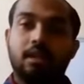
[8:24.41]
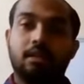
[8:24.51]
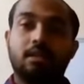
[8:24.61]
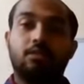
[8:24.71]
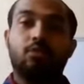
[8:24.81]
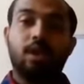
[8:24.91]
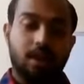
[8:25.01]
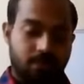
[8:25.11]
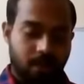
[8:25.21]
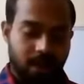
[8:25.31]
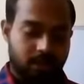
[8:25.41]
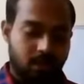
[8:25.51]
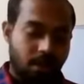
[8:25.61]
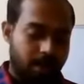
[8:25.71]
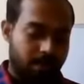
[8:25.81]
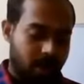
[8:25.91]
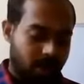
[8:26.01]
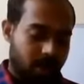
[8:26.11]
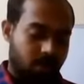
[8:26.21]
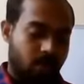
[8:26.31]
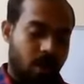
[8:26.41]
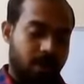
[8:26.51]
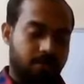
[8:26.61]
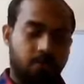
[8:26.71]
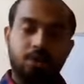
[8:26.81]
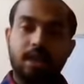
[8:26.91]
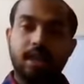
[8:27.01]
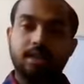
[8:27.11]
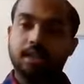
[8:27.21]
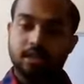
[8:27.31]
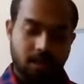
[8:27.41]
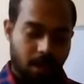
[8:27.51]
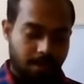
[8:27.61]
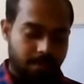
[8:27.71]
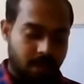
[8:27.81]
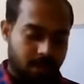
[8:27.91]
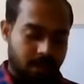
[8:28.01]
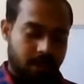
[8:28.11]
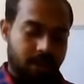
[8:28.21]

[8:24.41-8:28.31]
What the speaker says: that is the 21st November, World Food Day 16th November,